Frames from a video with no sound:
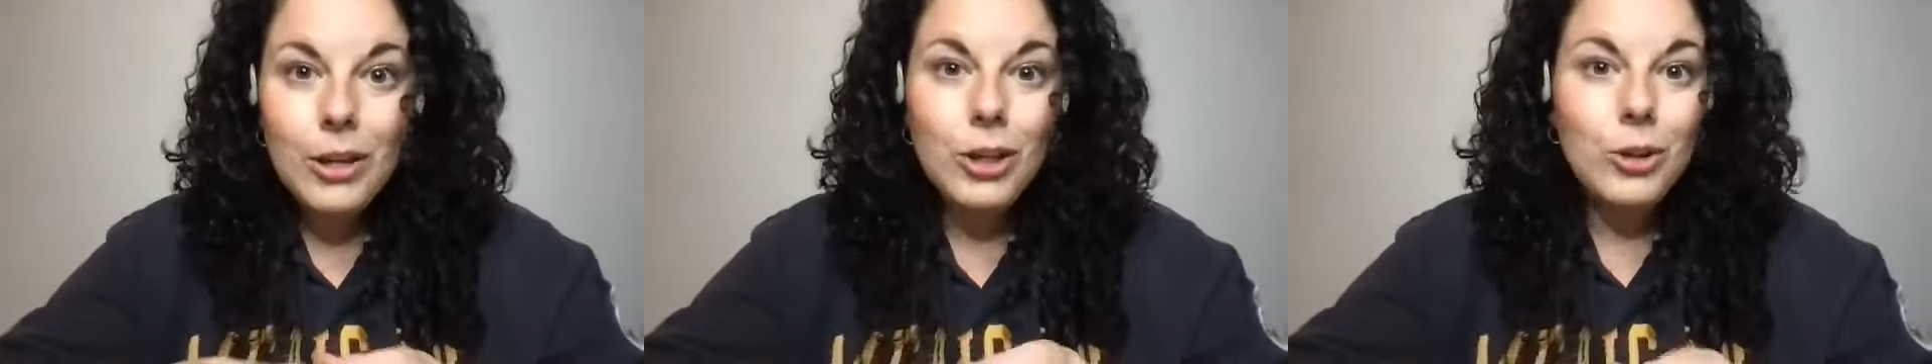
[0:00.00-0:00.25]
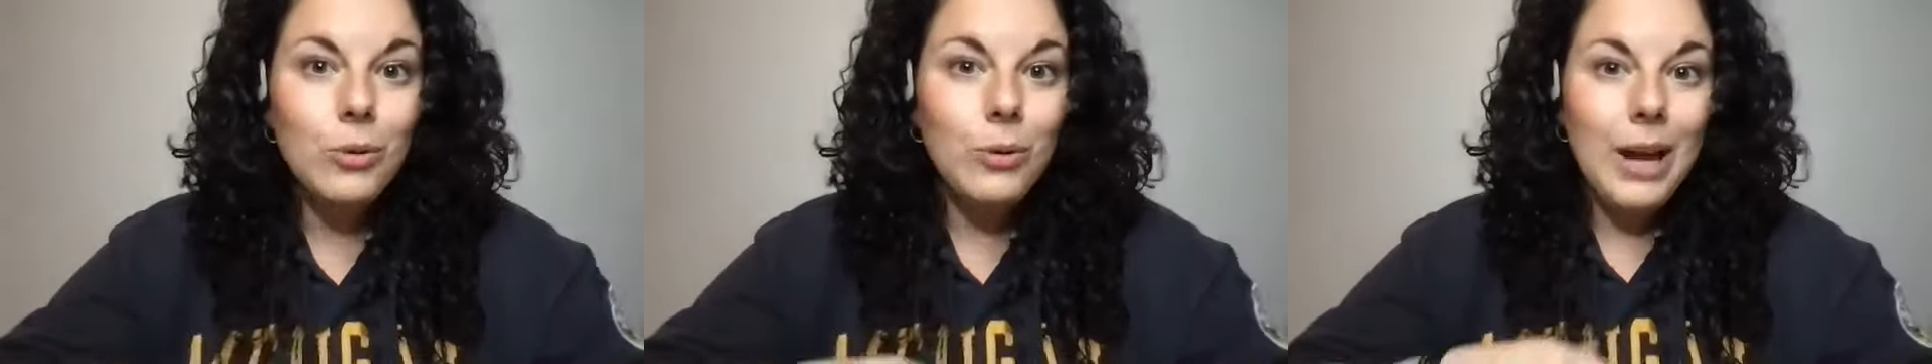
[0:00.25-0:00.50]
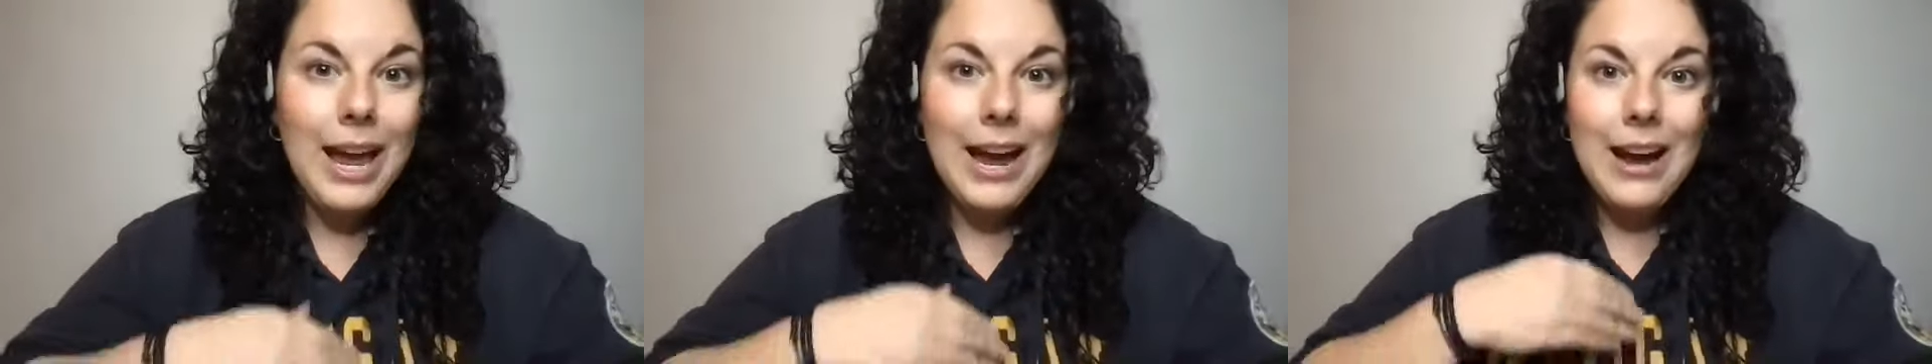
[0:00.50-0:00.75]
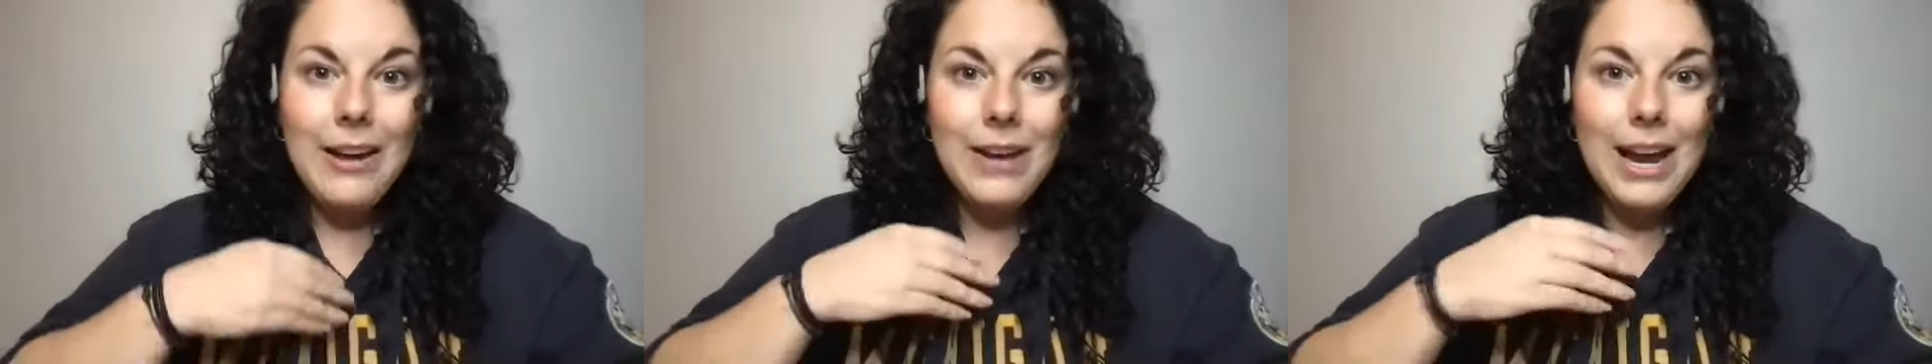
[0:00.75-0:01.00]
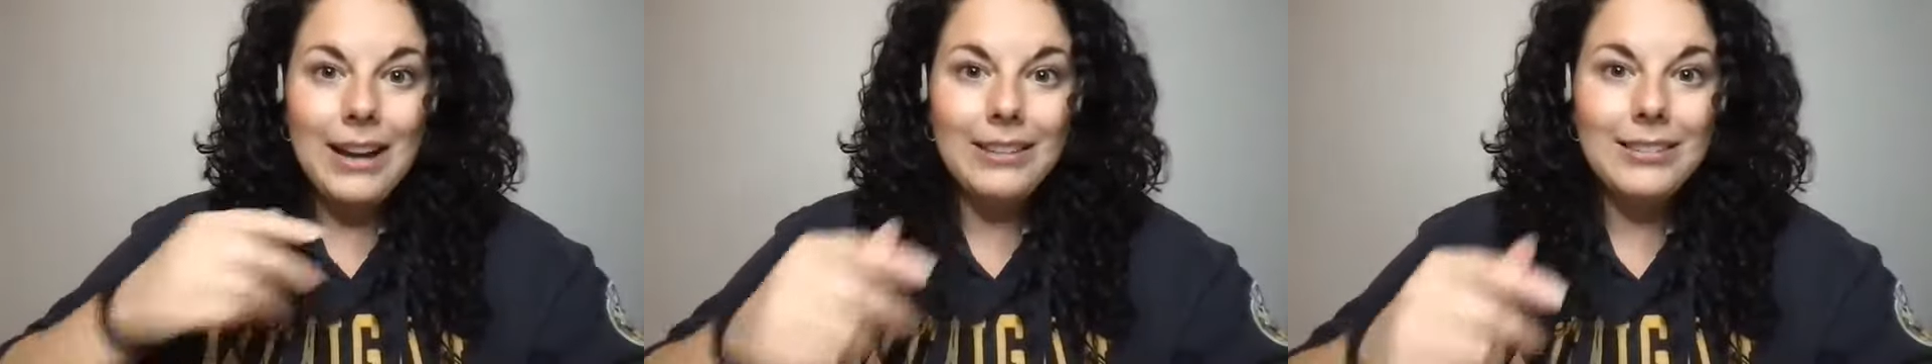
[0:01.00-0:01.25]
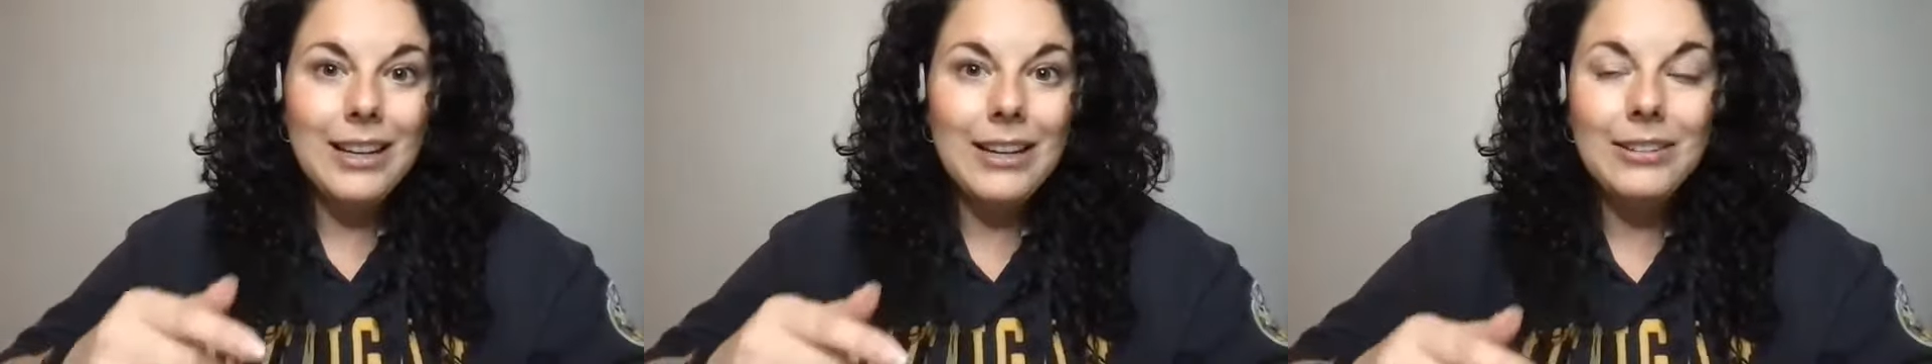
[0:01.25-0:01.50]
you have
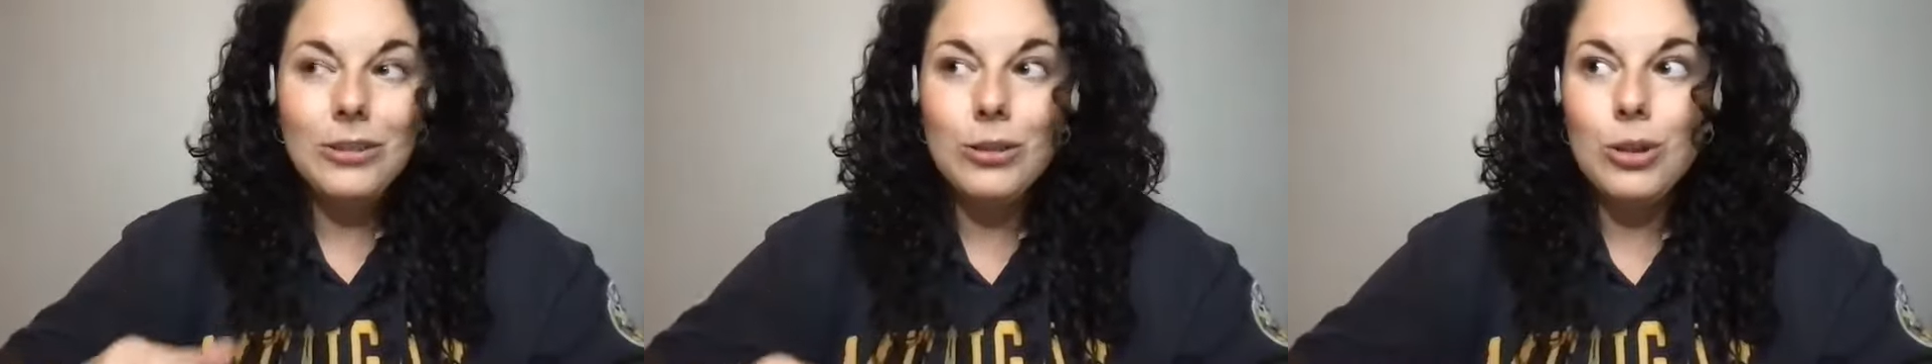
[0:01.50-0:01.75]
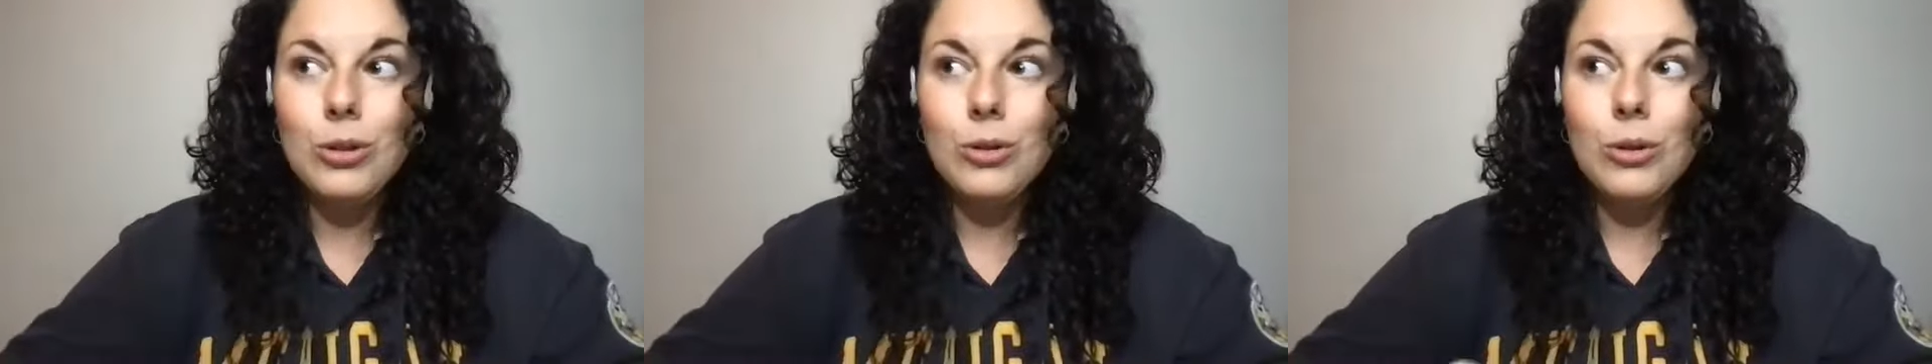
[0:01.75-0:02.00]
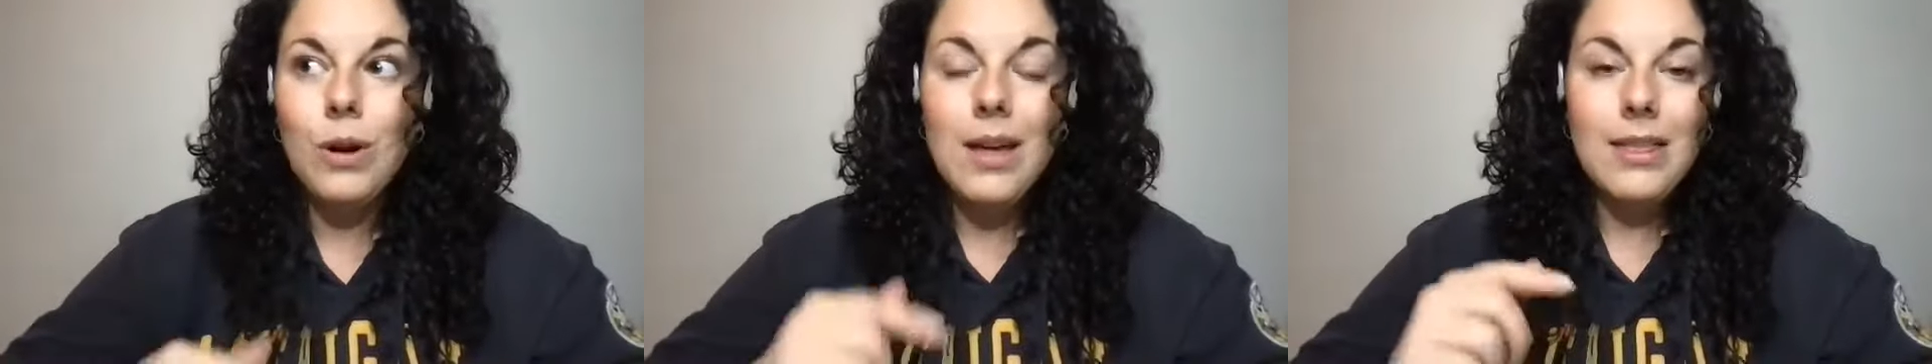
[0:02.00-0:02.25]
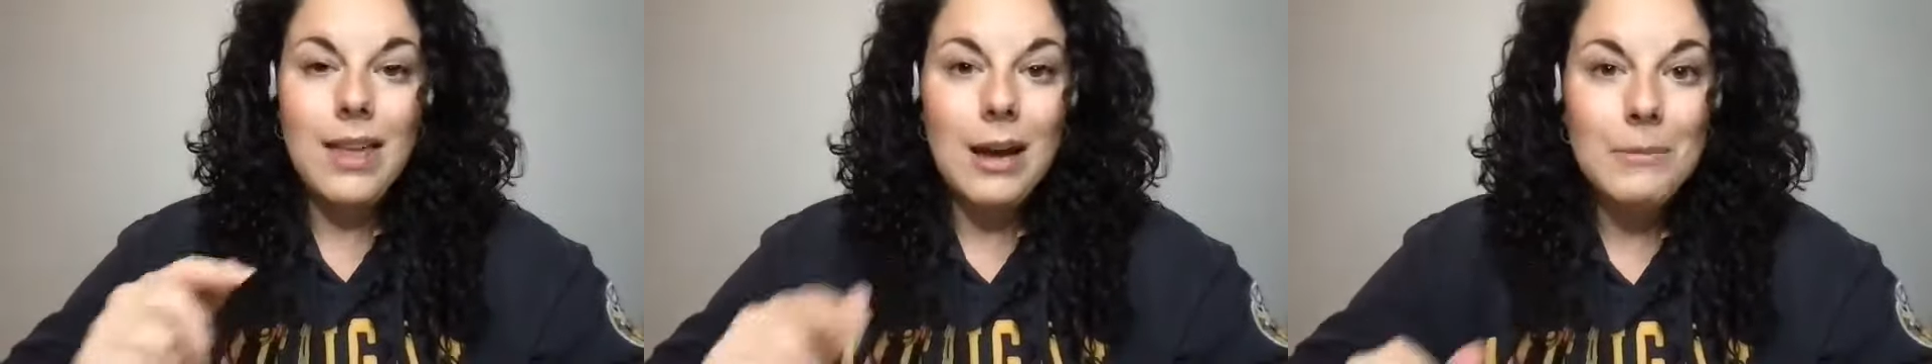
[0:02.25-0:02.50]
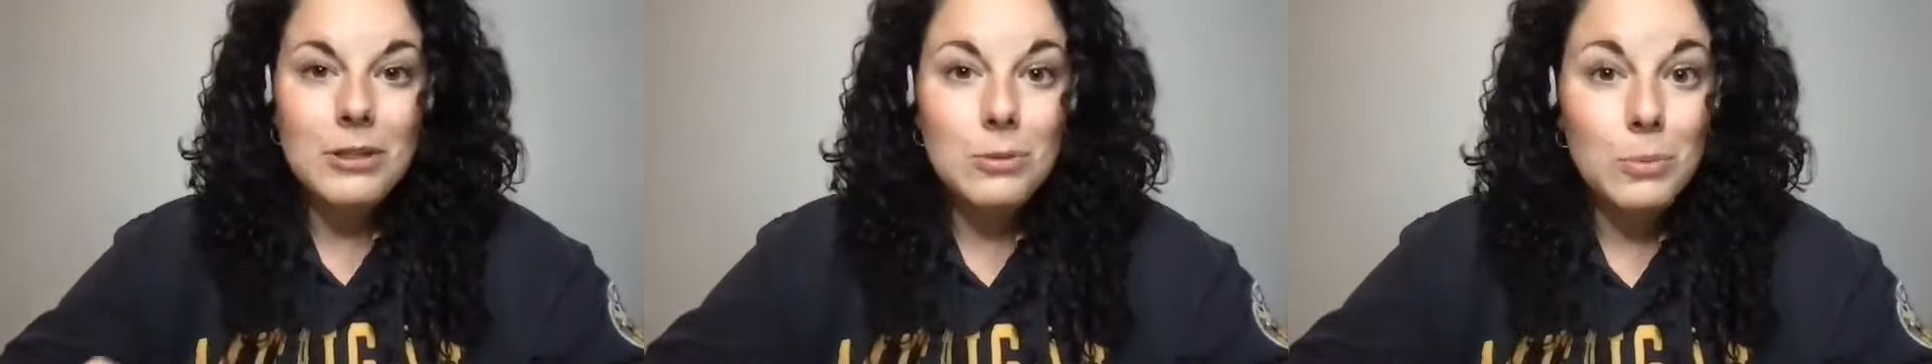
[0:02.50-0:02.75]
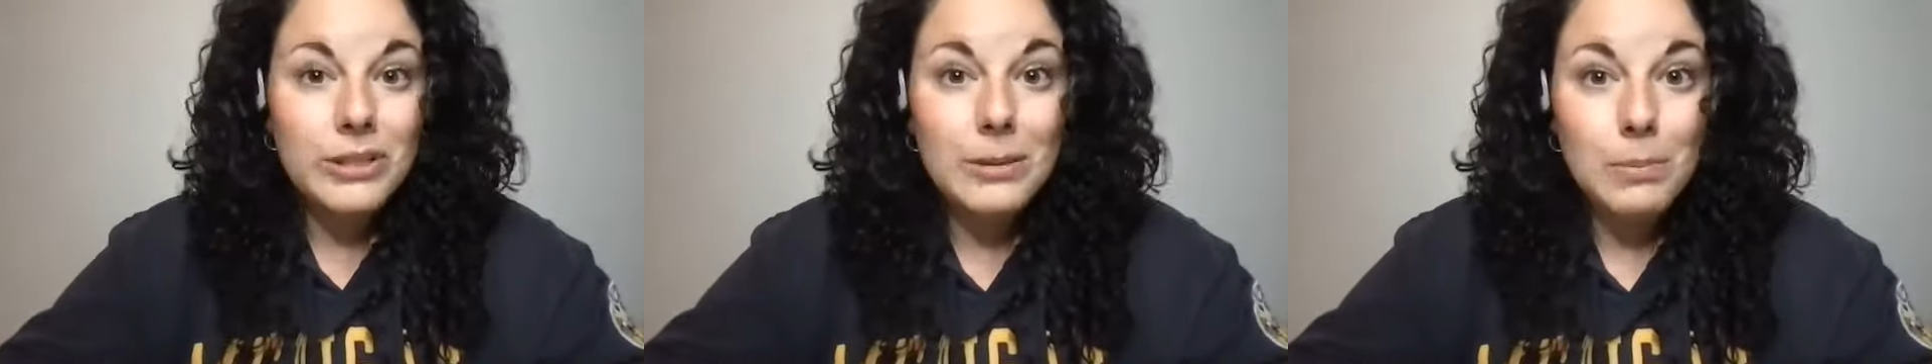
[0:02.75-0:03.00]
access to that much
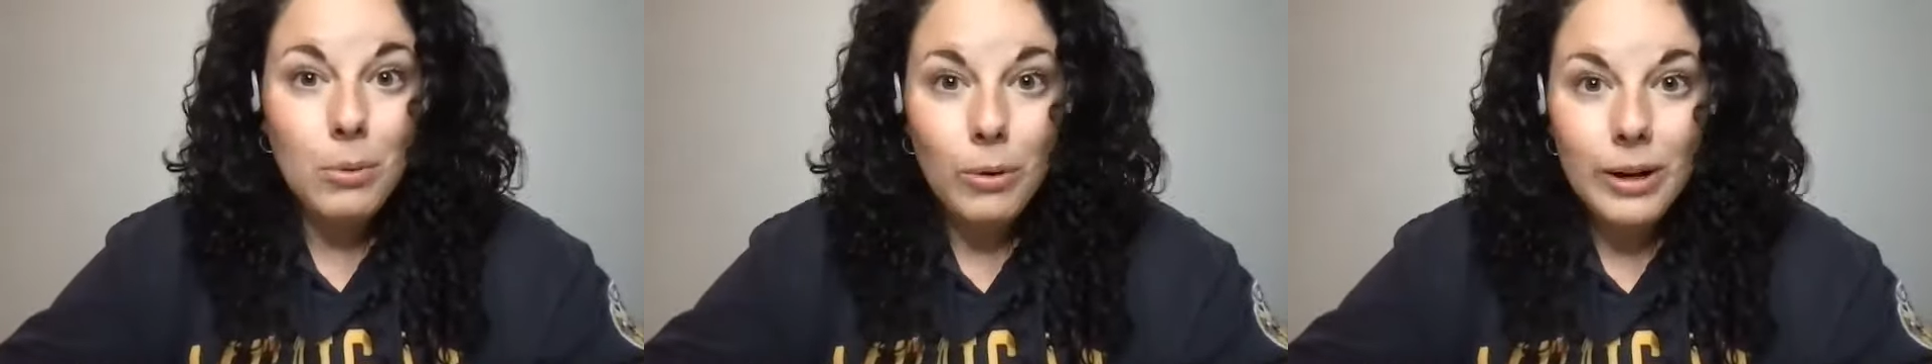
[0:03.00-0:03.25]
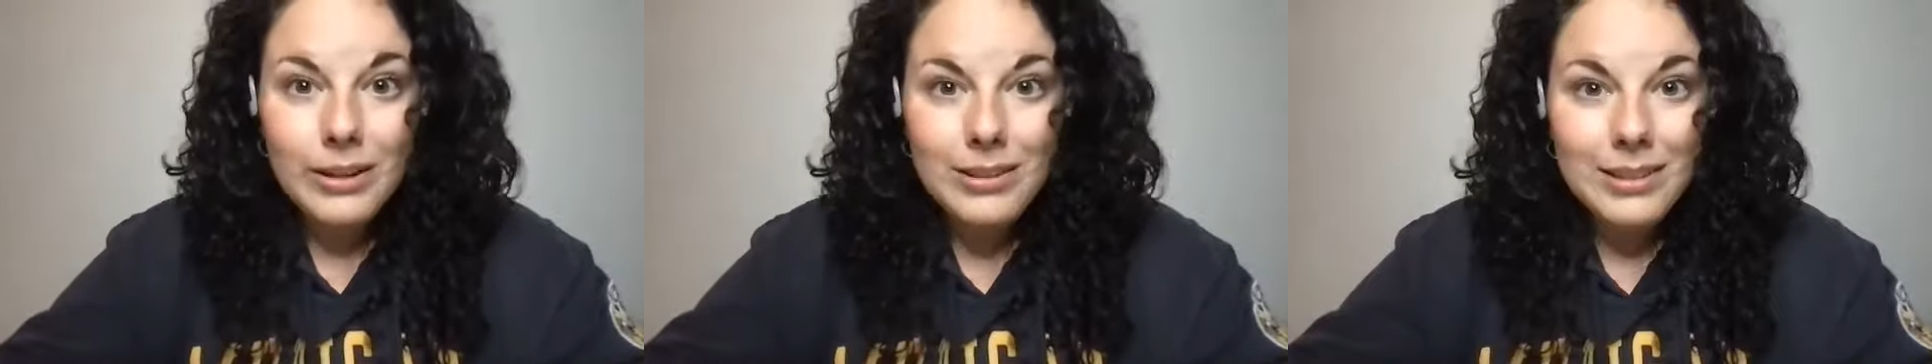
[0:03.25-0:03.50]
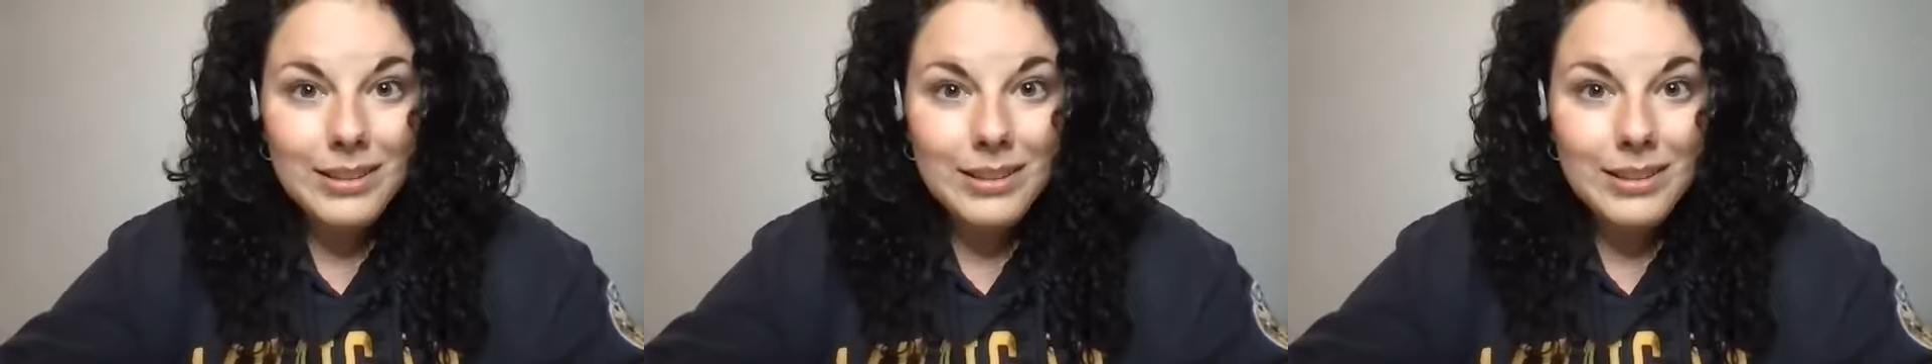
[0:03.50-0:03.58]
more support.